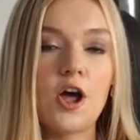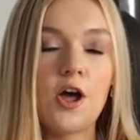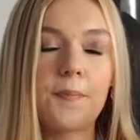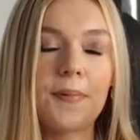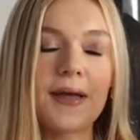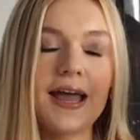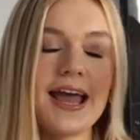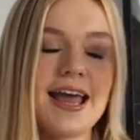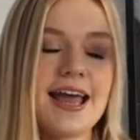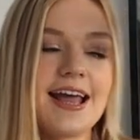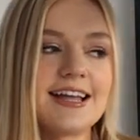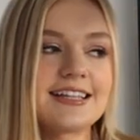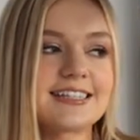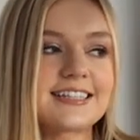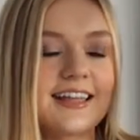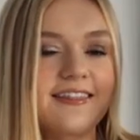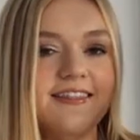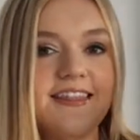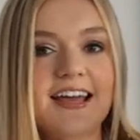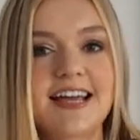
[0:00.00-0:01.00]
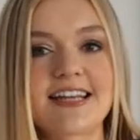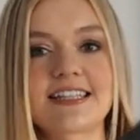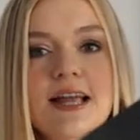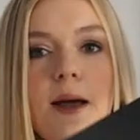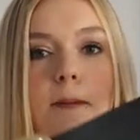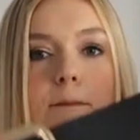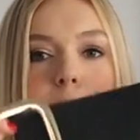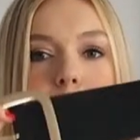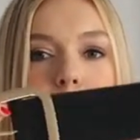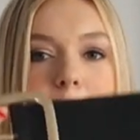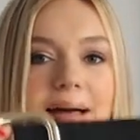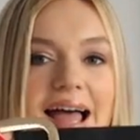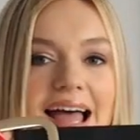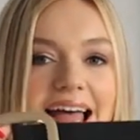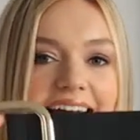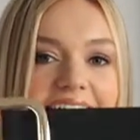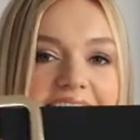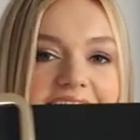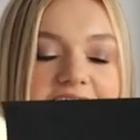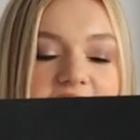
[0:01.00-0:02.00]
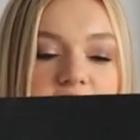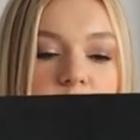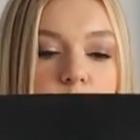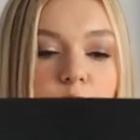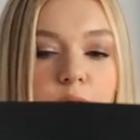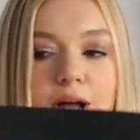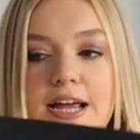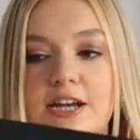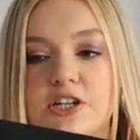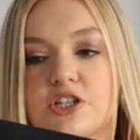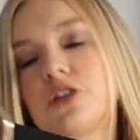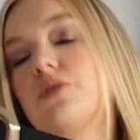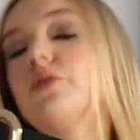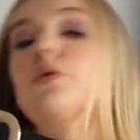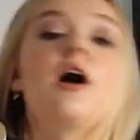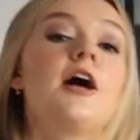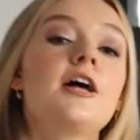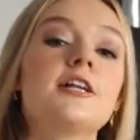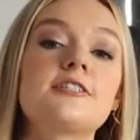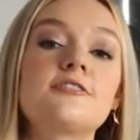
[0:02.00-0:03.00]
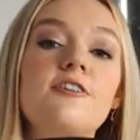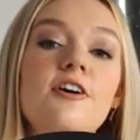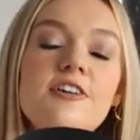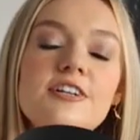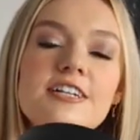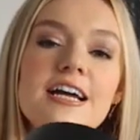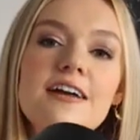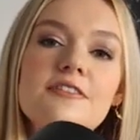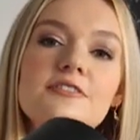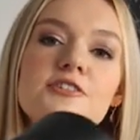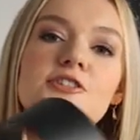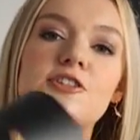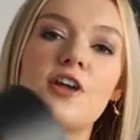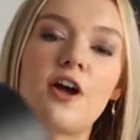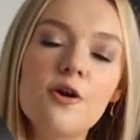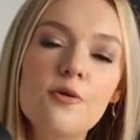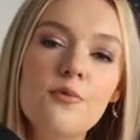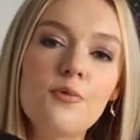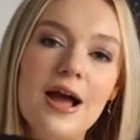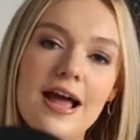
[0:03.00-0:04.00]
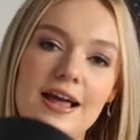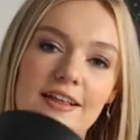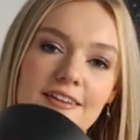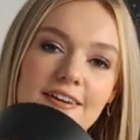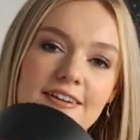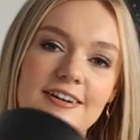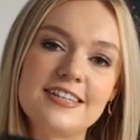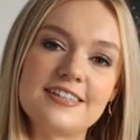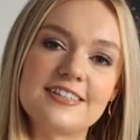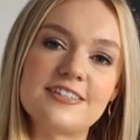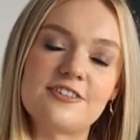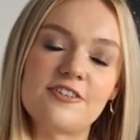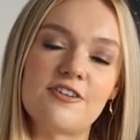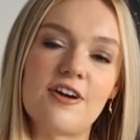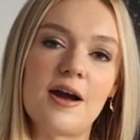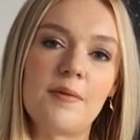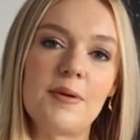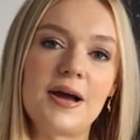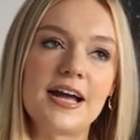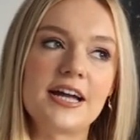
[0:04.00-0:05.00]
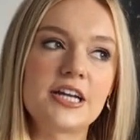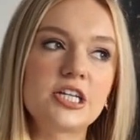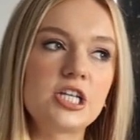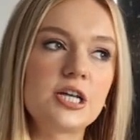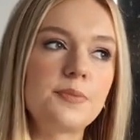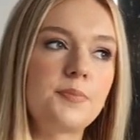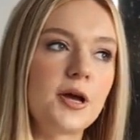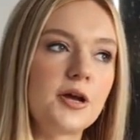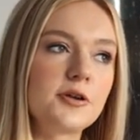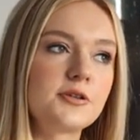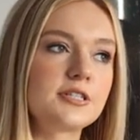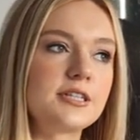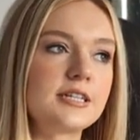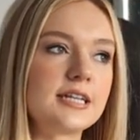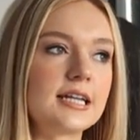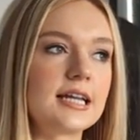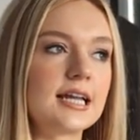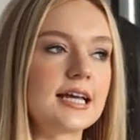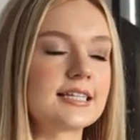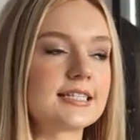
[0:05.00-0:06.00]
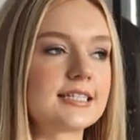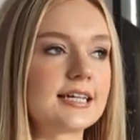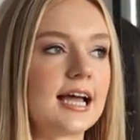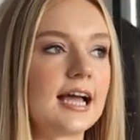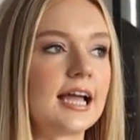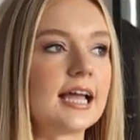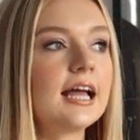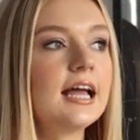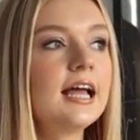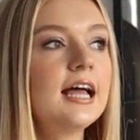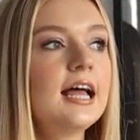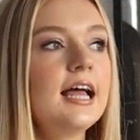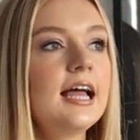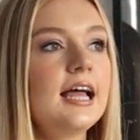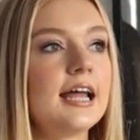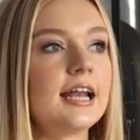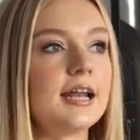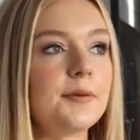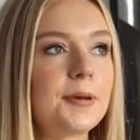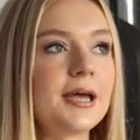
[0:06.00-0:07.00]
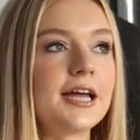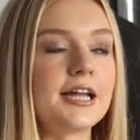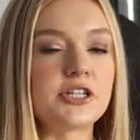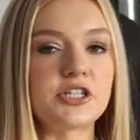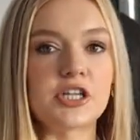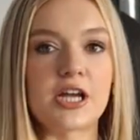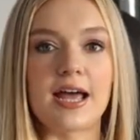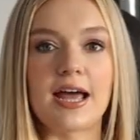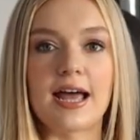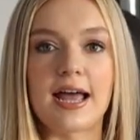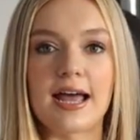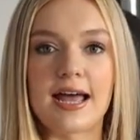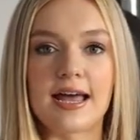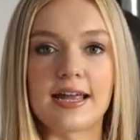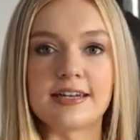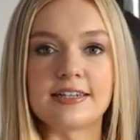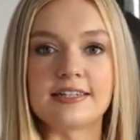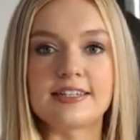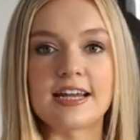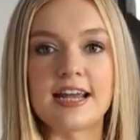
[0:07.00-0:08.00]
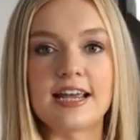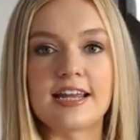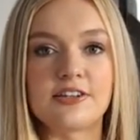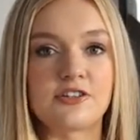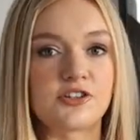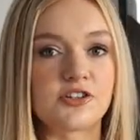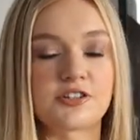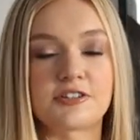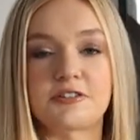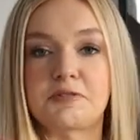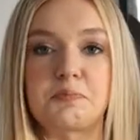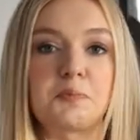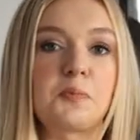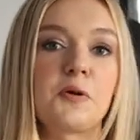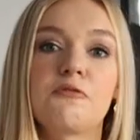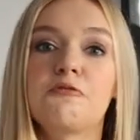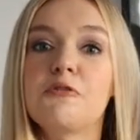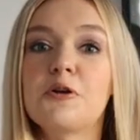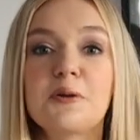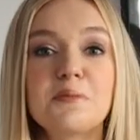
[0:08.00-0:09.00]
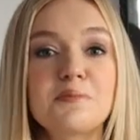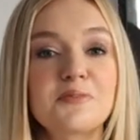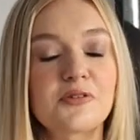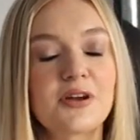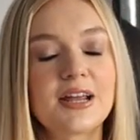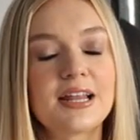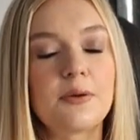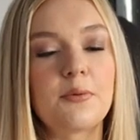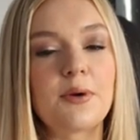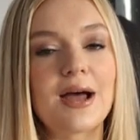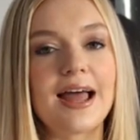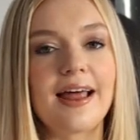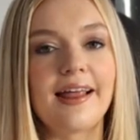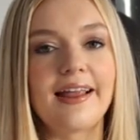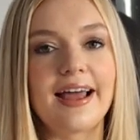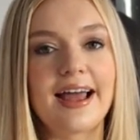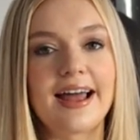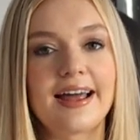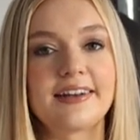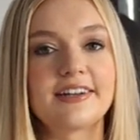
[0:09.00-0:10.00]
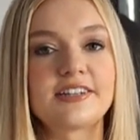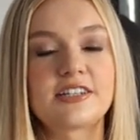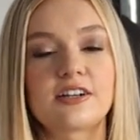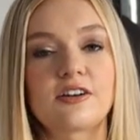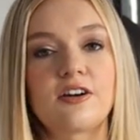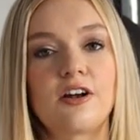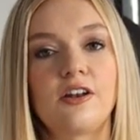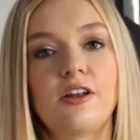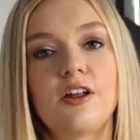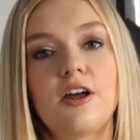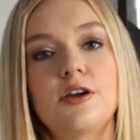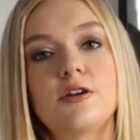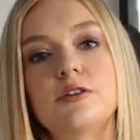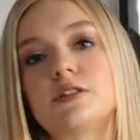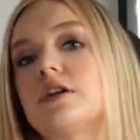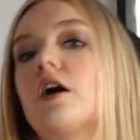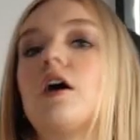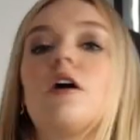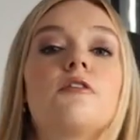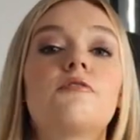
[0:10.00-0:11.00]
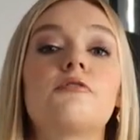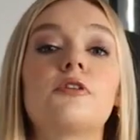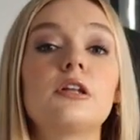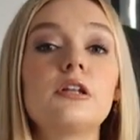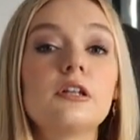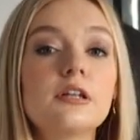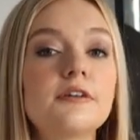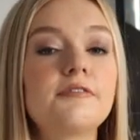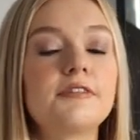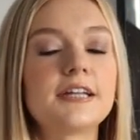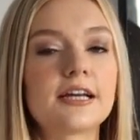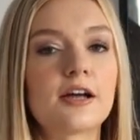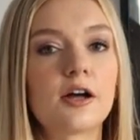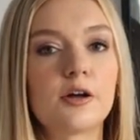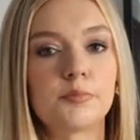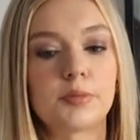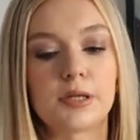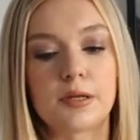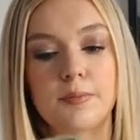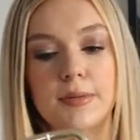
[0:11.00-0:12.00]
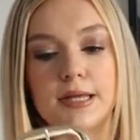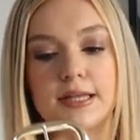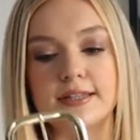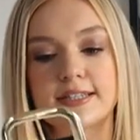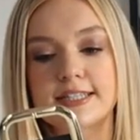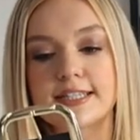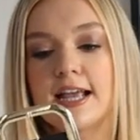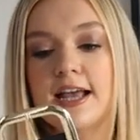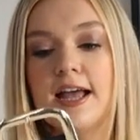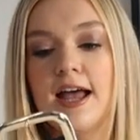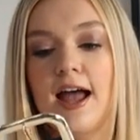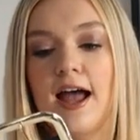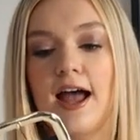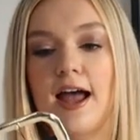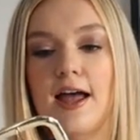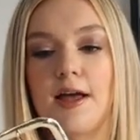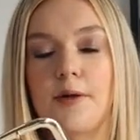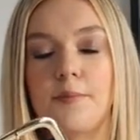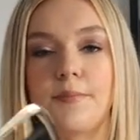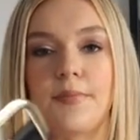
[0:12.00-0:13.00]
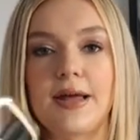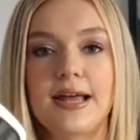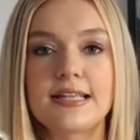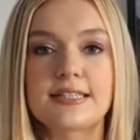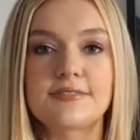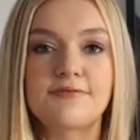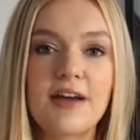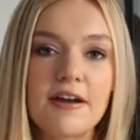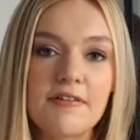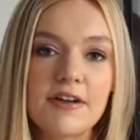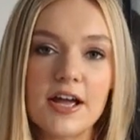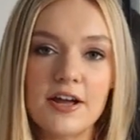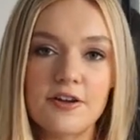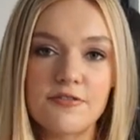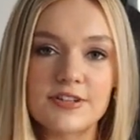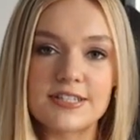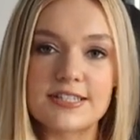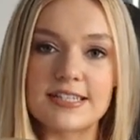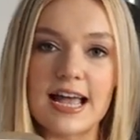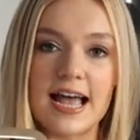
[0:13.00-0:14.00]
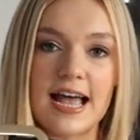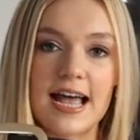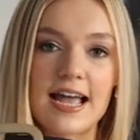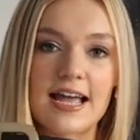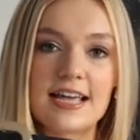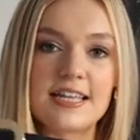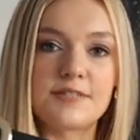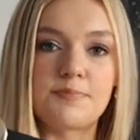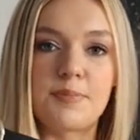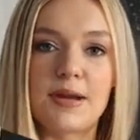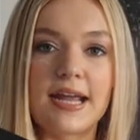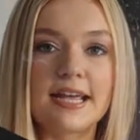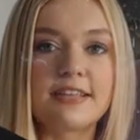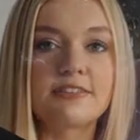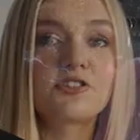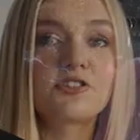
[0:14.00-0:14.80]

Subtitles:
up is this belt, which has gone down so well on Instagram. I actually posted it last night in a picture and it just performed really well and got loads of lovely compliments. It's very oversized, but